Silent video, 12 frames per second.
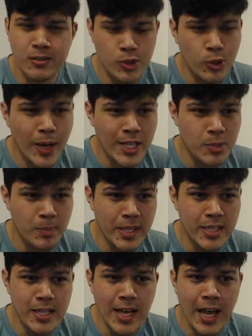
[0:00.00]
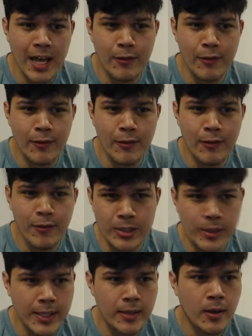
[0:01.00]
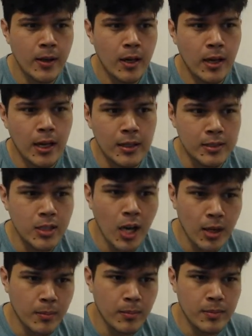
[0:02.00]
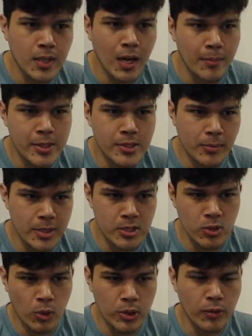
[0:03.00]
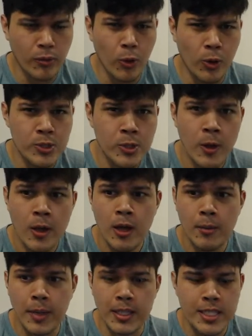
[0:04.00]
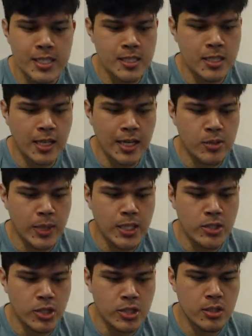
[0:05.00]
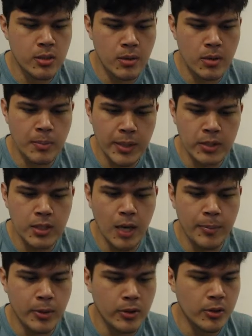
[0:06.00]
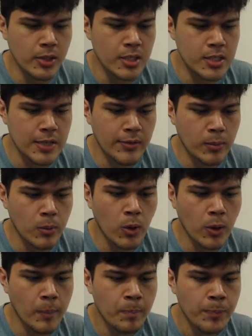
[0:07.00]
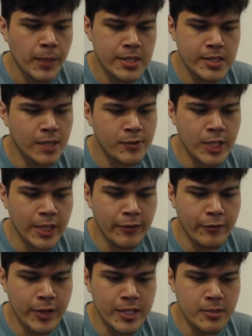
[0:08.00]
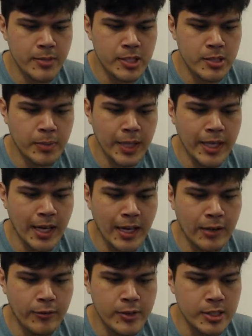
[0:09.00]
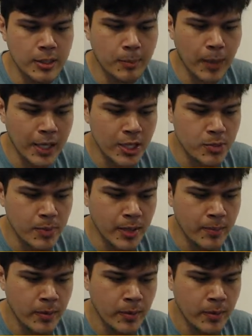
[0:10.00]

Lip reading: HP to a friendly unit, not Mr. and Mrs. Orange, of course, but this is a nice way to just build up your units even more. Instead of Chain of Fists, we just play Iron Fisted Punishment.